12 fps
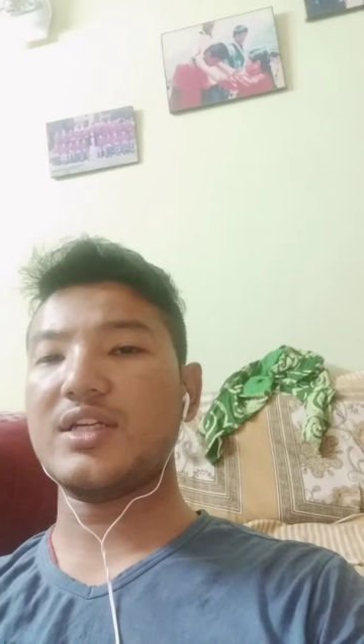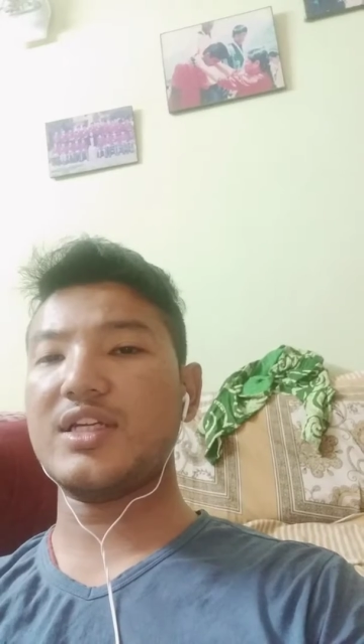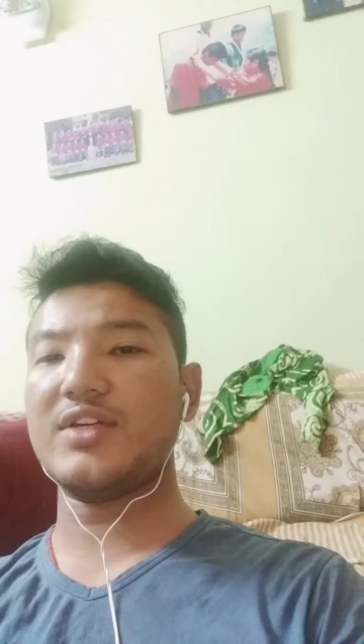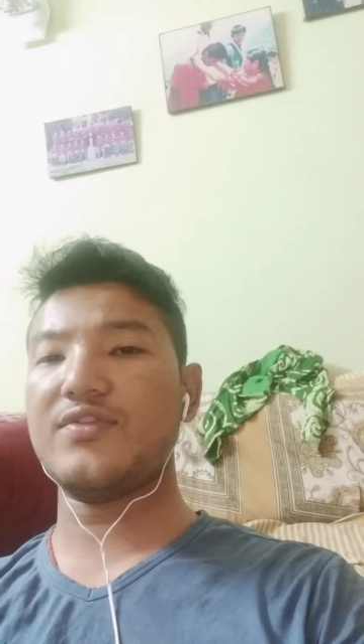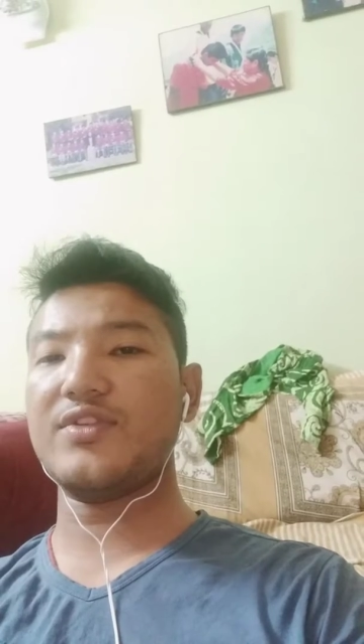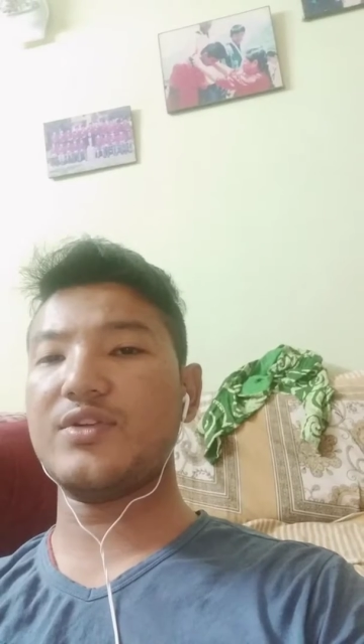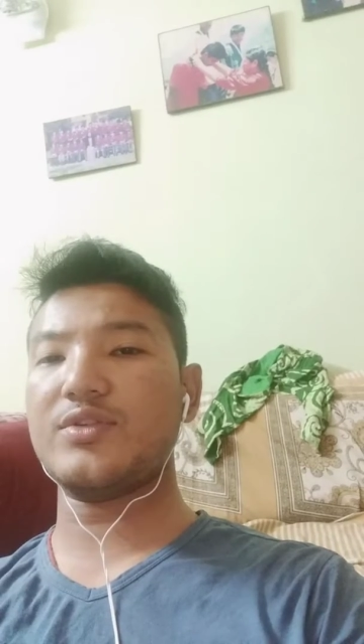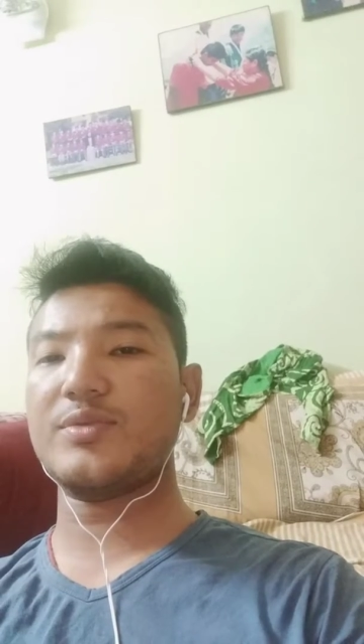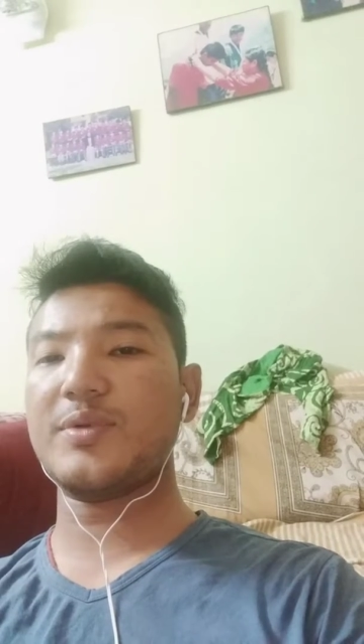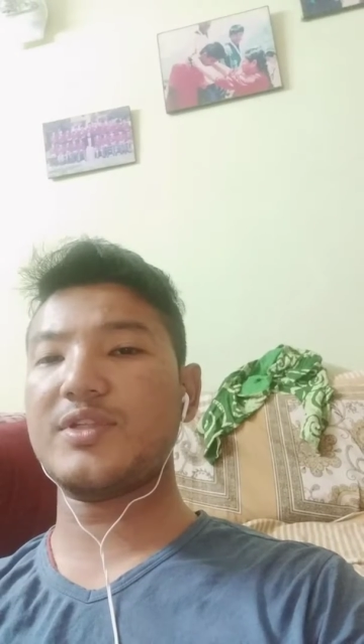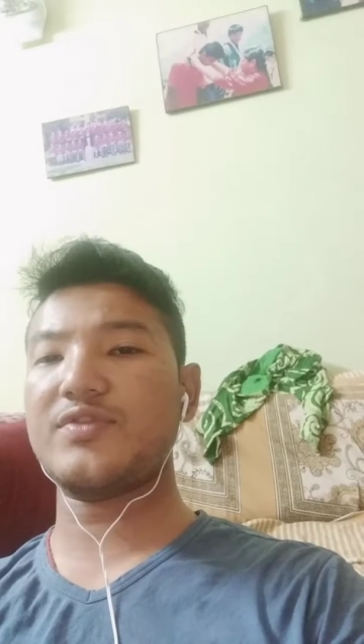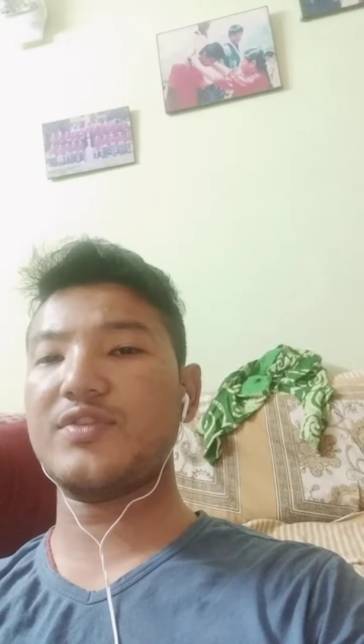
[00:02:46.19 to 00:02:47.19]
give you
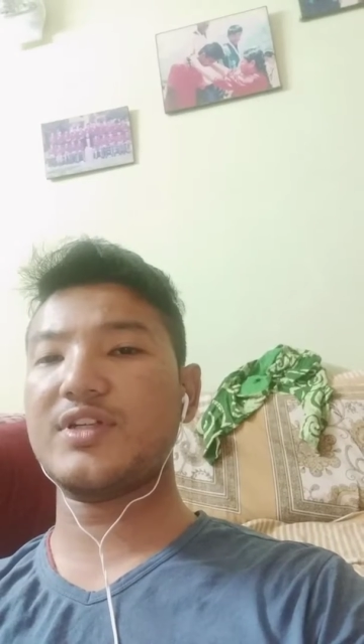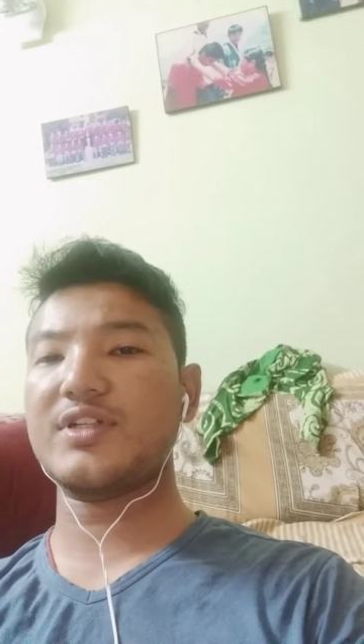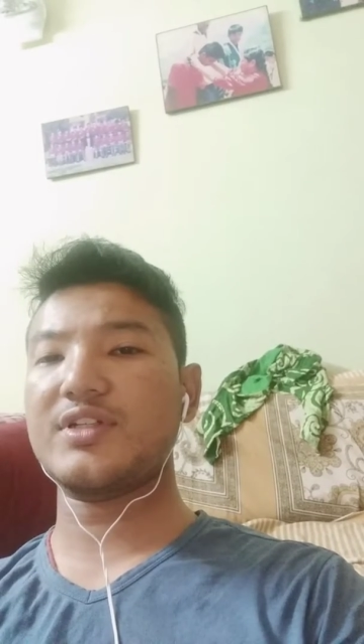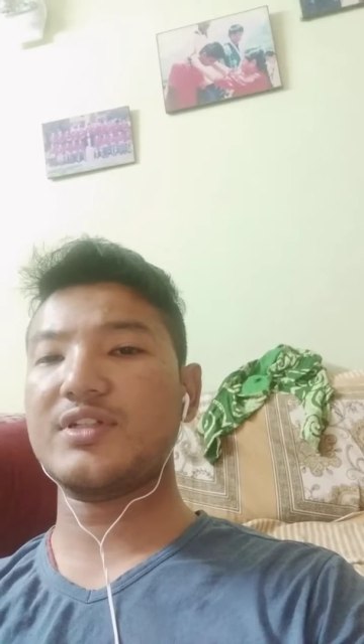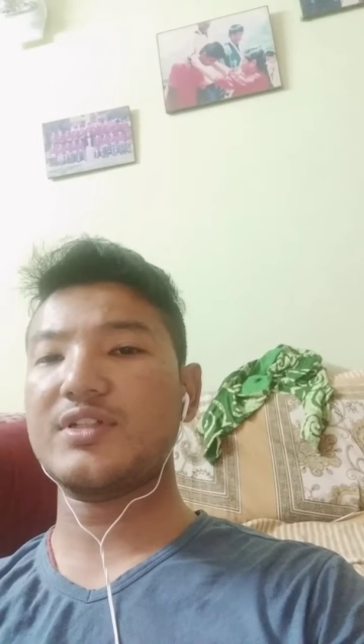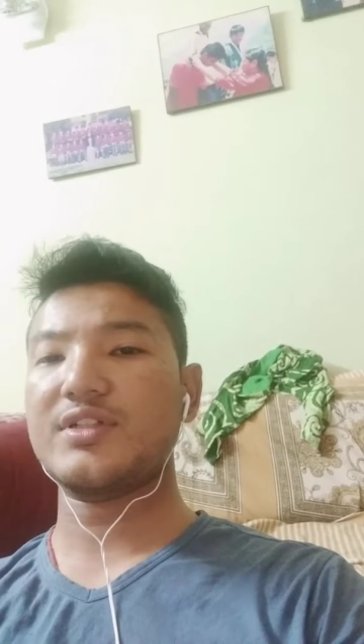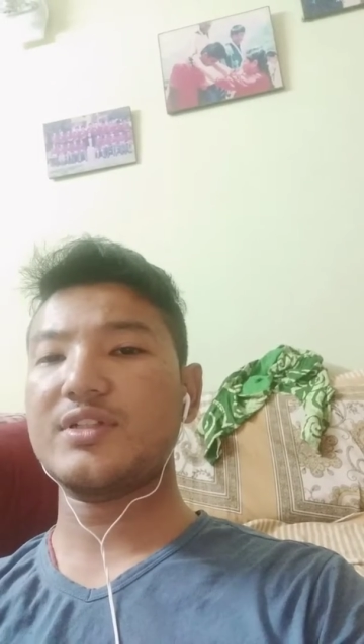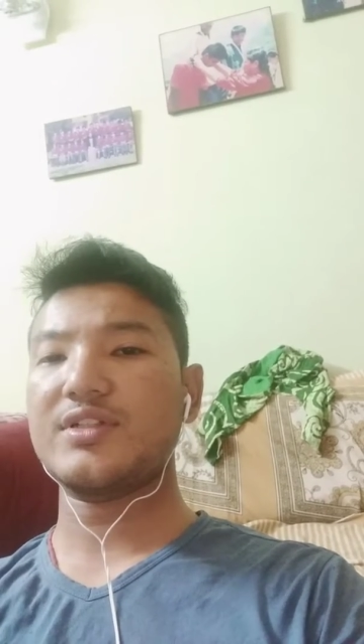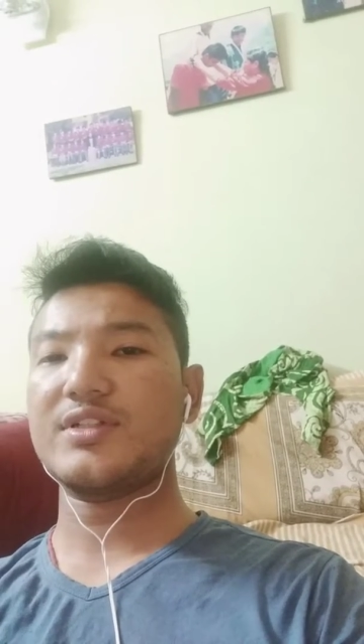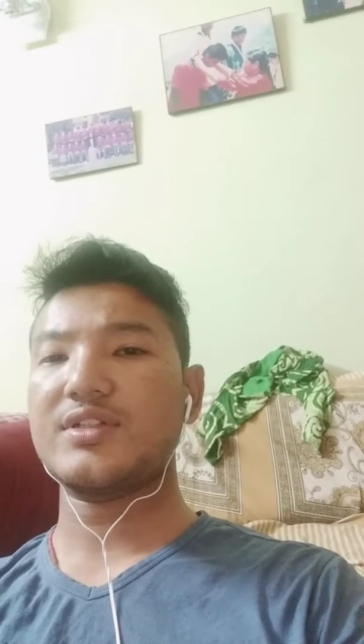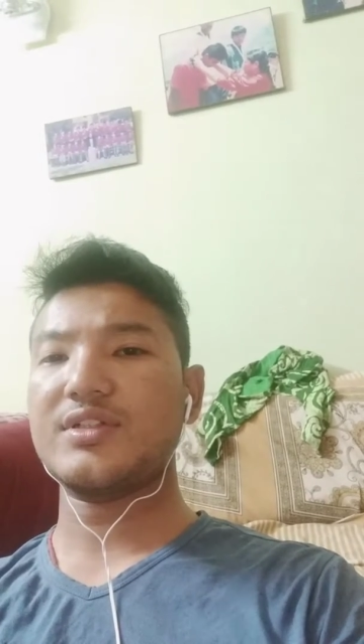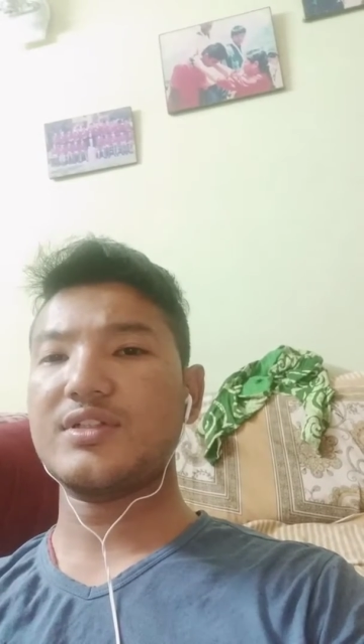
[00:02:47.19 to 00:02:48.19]
specific
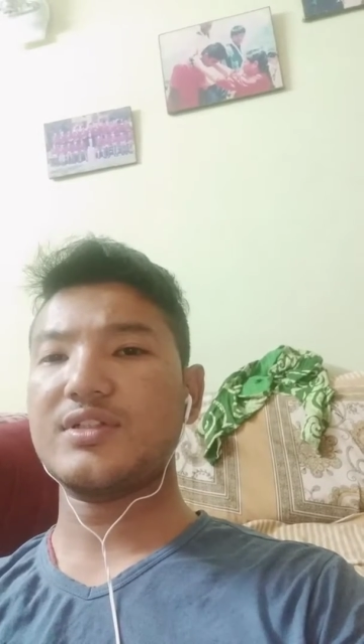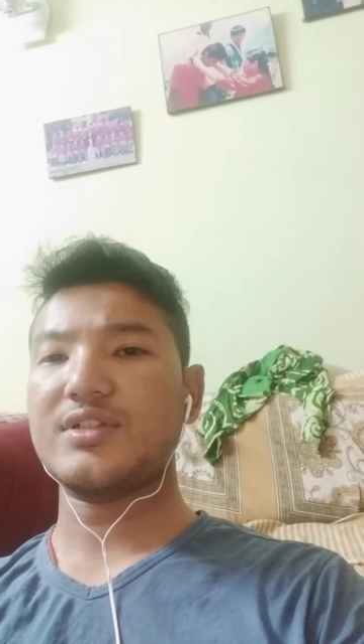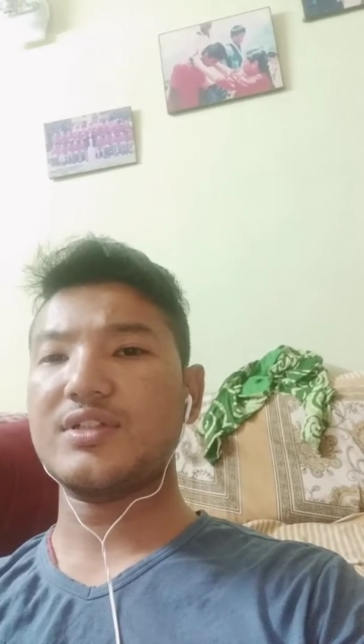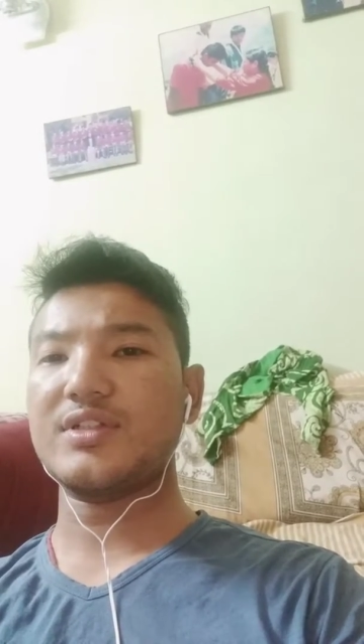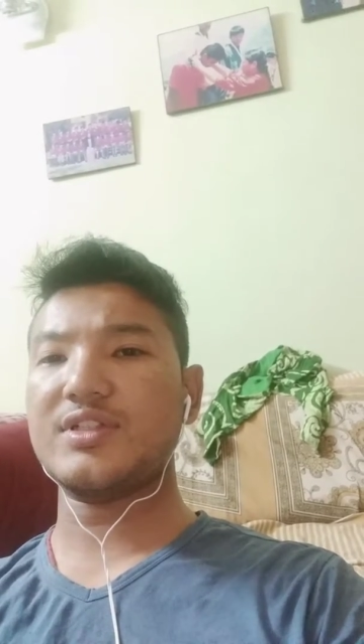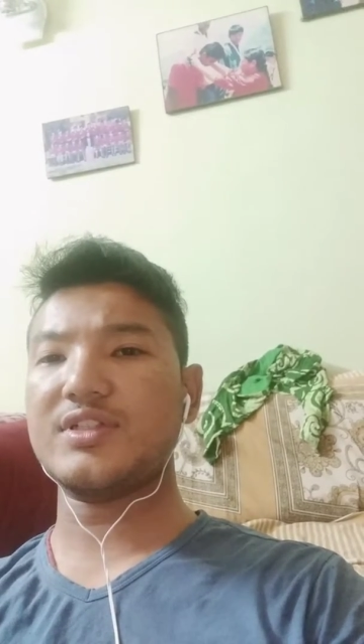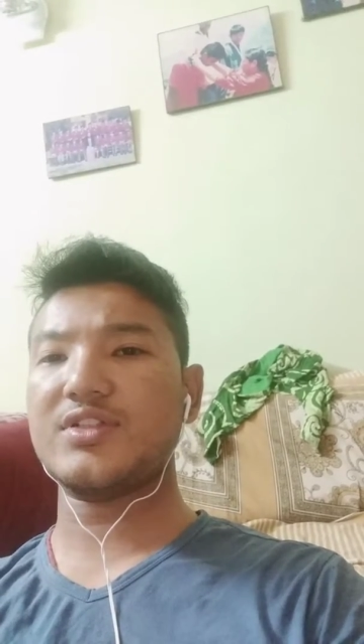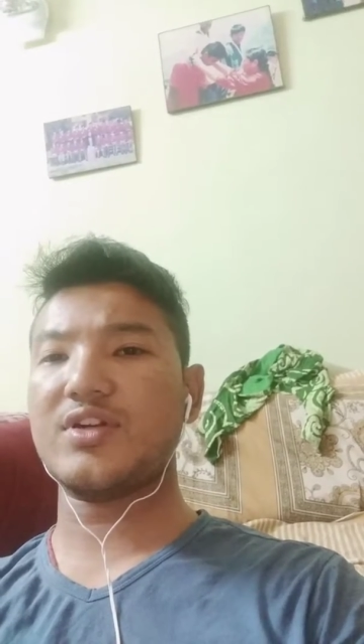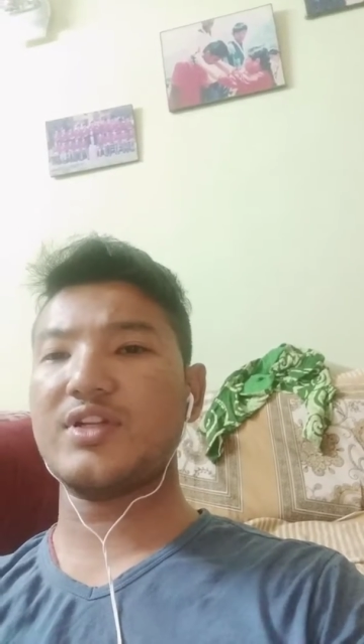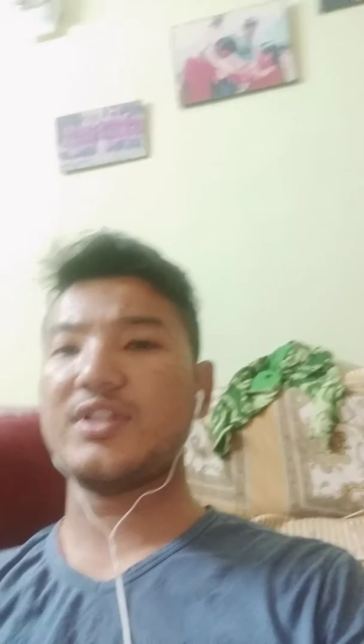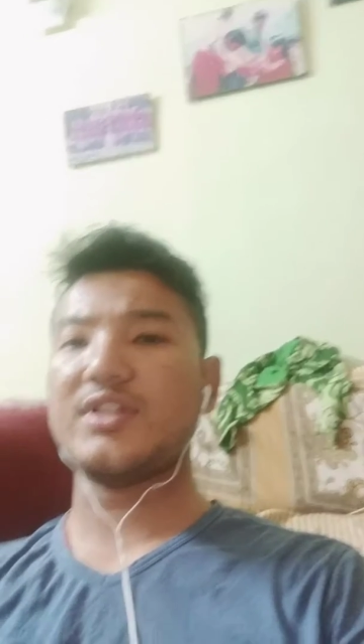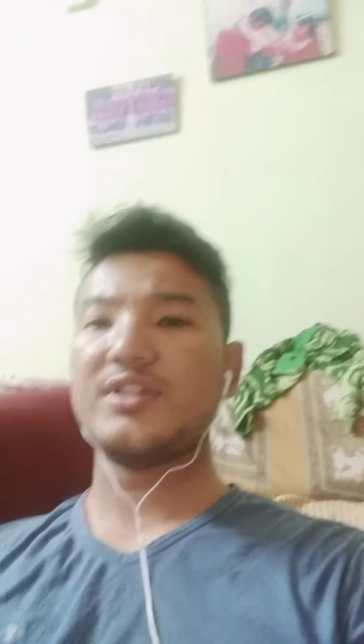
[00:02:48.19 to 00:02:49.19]
insight